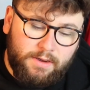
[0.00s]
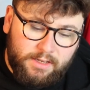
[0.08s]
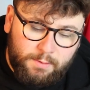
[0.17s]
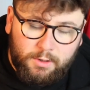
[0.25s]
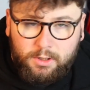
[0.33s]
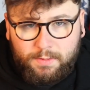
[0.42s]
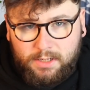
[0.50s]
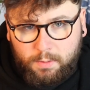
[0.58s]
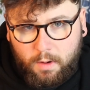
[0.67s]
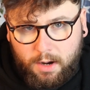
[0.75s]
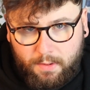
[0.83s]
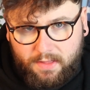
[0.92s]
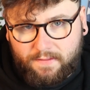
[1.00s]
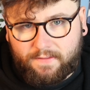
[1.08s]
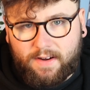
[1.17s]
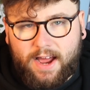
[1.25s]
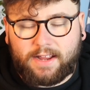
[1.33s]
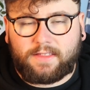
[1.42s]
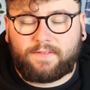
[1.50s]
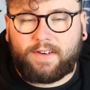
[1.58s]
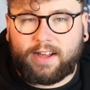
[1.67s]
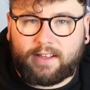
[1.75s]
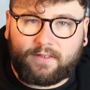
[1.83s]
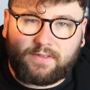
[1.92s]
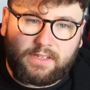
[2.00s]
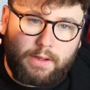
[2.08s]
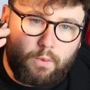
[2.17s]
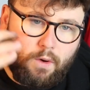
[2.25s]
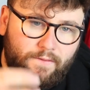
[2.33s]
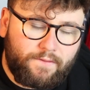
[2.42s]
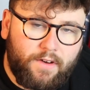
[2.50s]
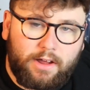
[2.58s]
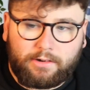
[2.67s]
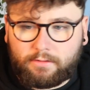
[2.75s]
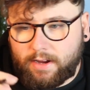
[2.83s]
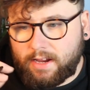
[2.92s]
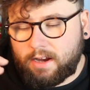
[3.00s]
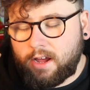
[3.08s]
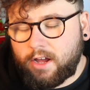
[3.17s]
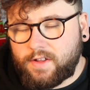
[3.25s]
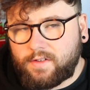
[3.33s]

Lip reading: So it's supposed to be inspired by the flag. The flag is obviously one third green,